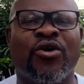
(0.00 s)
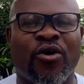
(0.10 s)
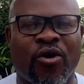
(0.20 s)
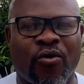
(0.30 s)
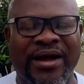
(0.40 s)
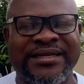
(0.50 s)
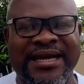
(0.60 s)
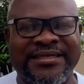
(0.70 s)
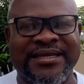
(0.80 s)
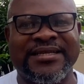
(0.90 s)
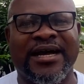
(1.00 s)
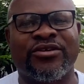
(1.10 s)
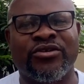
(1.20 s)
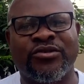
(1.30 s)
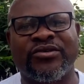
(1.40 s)
or one digester,
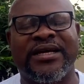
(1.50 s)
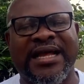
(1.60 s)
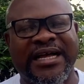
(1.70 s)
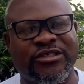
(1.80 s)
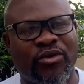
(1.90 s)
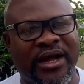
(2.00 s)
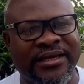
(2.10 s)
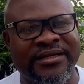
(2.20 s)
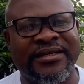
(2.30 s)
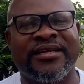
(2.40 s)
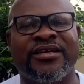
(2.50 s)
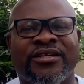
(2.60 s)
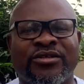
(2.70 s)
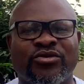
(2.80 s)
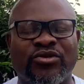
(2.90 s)
you need to do a large one, you
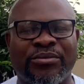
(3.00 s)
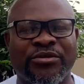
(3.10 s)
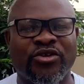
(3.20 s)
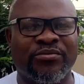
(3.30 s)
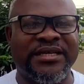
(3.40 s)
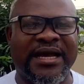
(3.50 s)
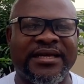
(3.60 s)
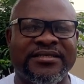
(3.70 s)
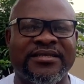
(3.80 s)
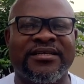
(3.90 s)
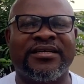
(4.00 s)
need to do a medium size,